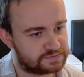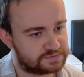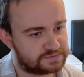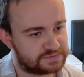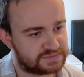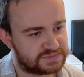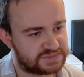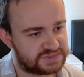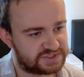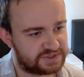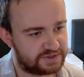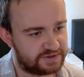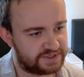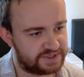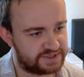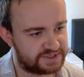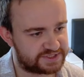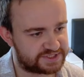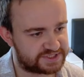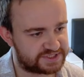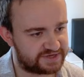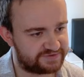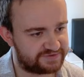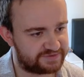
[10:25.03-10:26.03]
Let's go another
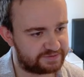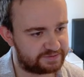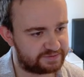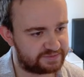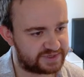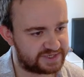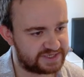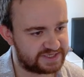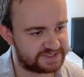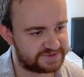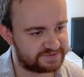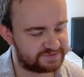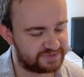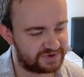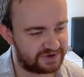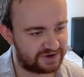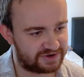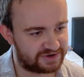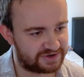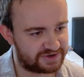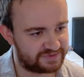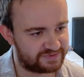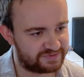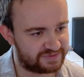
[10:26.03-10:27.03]
7. Please,
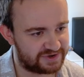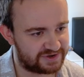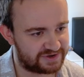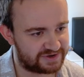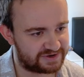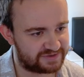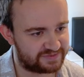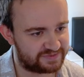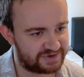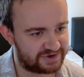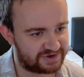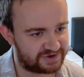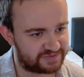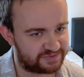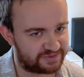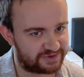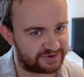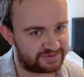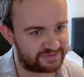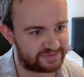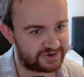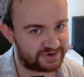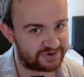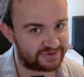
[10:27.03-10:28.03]
block, block, block,
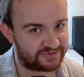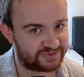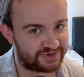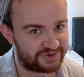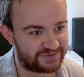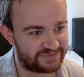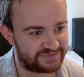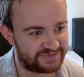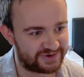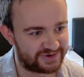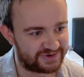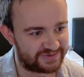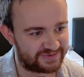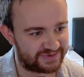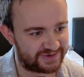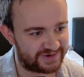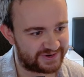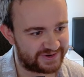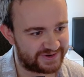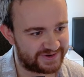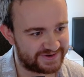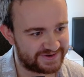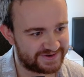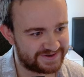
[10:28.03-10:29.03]
bro, block, bro, block, bro.